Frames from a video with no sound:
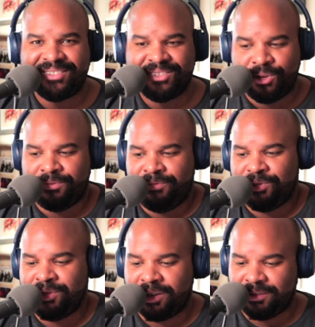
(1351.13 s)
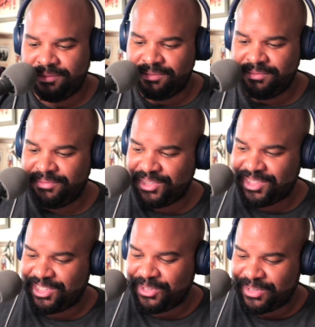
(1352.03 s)
So feels good. Feels
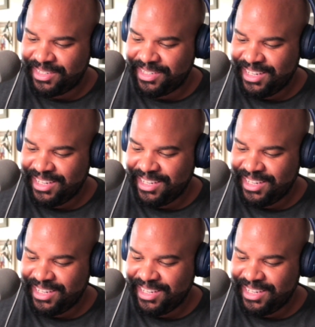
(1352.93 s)
good to do it.